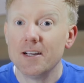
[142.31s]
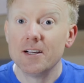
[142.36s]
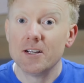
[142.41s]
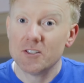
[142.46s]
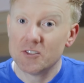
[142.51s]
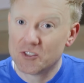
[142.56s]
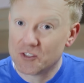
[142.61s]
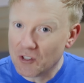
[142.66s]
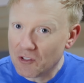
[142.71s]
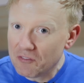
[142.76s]

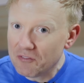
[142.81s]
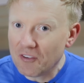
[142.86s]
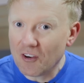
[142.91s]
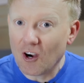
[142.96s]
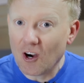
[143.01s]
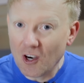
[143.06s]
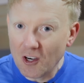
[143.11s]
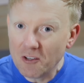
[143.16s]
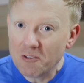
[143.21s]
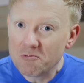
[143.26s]
So
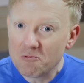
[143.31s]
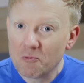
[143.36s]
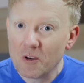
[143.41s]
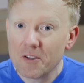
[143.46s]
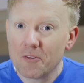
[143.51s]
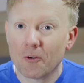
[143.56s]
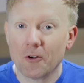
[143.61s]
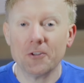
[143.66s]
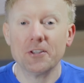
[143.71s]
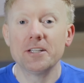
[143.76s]
far,
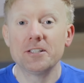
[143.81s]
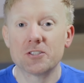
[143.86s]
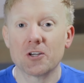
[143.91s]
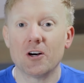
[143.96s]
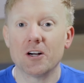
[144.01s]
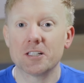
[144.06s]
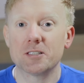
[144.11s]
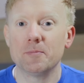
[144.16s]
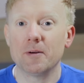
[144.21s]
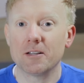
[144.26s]
we've only
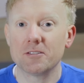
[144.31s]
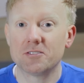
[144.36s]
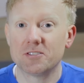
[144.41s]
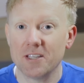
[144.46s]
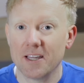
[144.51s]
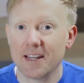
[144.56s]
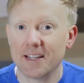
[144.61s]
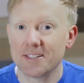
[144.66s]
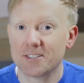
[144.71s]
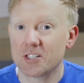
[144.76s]
talked about
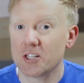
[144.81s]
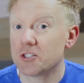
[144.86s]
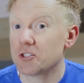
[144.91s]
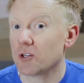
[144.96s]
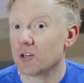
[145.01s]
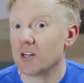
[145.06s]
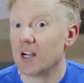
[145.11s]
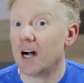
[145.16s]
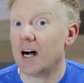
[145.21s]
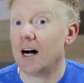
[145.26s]
settings to
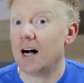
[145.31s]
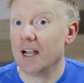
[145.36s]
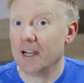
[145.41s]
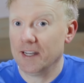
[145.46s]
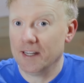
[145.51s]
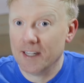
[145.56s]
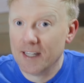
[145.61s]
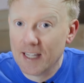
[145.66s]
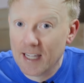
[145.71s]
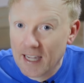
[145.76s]
turn
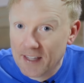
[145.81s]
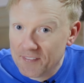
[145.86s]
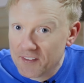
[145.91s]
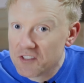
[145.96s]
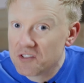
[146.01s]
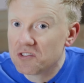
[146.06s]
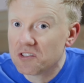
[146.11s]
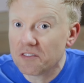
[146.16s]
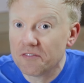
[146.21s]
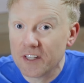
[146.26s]
on, and
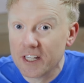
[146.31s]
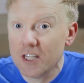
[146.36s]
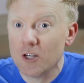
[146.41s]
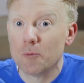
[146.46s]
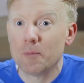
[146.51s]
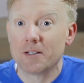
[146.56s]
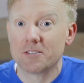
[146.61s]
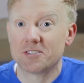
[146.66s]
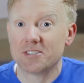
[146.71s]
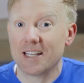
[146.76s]
this is a video
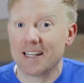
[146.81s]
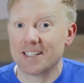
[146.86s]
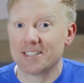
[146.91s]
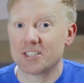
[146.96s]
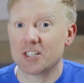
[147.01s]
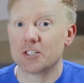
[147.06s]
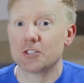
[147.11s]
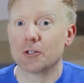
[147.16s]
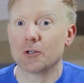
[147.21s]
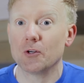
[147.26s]
about settings
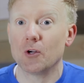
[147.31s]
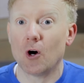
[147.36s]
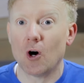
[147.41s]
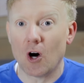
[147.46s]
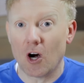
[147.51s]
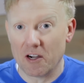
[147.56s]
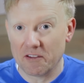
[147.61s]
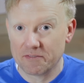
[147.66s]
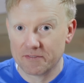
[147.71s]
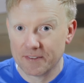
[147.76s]
to turn
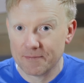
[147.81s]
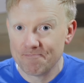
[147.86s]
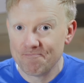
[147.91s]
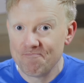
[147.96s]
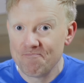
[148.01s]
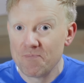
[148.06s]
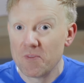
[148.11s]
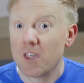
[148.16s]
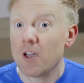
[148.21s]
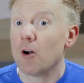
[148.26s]
off.
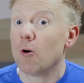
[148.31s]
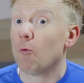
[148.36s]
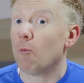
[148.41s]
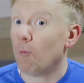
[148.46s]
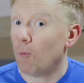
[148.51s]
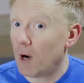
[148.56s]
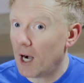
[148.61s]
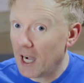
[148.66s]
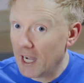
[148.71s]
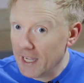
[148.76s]

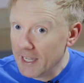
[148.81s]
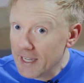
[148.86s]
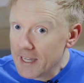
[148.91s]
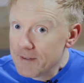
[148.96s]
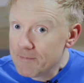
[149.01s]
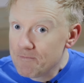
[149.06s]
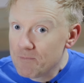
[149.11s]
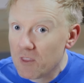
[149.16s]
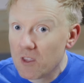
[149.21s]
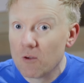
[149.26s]
Why?
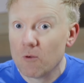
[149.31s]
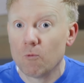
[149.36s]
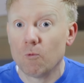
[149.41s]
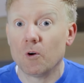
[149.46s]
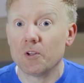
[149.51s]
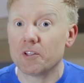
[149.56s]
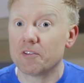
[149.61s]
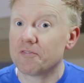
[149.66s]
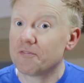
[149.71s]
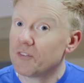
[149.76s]

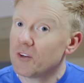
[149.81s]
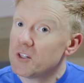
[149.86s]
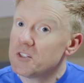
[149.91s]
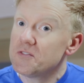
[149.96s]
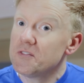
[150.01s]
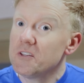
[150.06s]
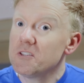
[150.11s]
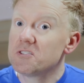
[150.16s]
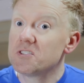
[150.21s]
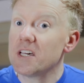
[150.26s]
Well, the
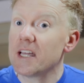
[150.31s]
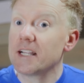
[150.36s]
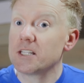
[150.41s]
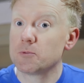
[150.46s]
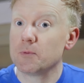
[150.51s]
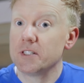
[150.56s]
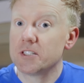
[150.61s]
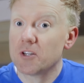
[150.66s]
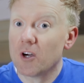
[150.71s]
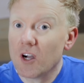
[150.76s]
first few settings
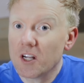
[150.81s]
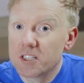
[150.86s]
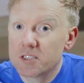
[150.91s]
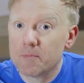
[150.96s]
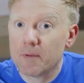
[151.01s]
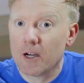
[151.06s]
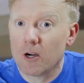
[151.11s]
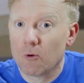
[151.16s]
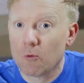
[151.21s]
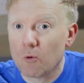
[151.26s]
we talked
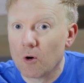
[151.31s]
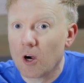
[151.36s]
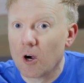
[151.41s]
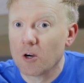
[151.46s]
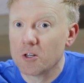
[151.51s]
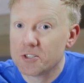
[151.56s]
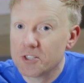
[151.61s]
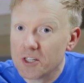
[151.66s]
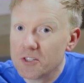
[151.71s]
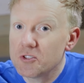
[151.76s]
about
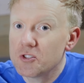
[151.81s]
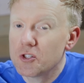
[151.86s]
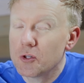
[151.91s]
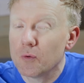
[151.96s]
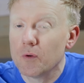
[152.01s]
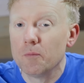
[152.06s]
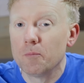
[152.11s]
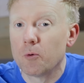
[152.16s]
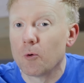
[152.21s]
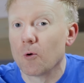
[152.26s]
are just
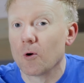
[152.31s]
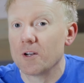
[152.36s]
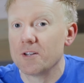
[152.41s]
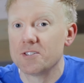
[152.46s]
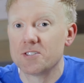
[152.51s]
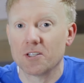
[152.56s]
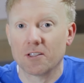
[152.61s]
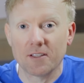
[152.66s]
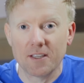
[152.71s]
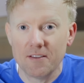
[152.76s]
too
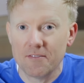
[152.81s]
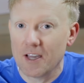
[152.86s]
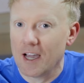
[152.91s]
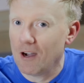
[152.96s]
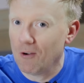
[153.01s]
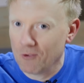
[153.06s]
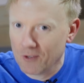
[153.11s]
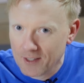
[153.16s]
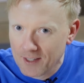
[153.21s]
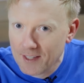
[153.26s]
important to leave
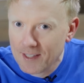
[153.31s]
out.